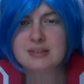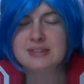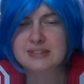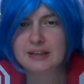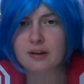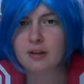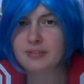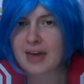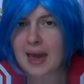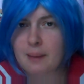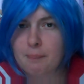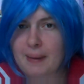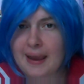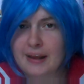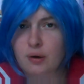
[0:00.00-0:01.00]
Seal
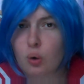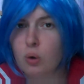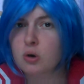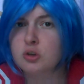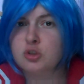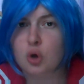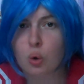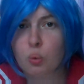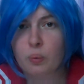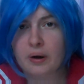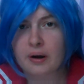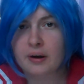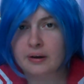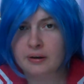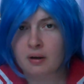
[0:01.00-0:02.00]
that paint or don't
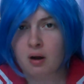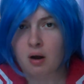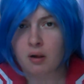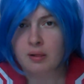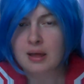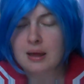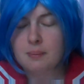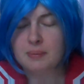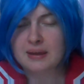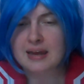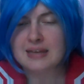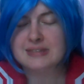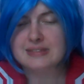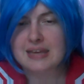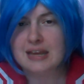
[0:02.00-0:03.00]
wear it at all
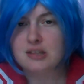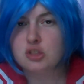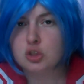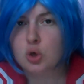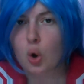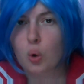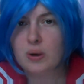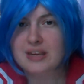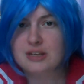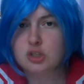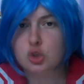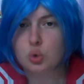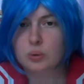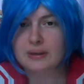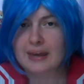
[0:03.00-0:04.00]
because it's
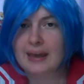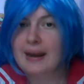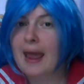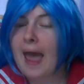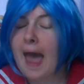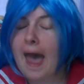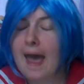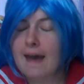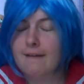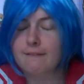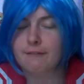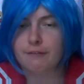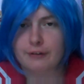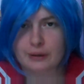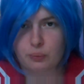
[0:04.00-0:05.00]
going to get
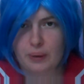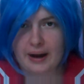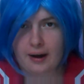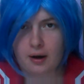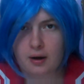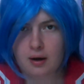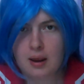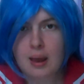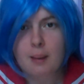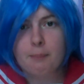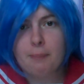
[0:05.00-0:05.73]
everywhere.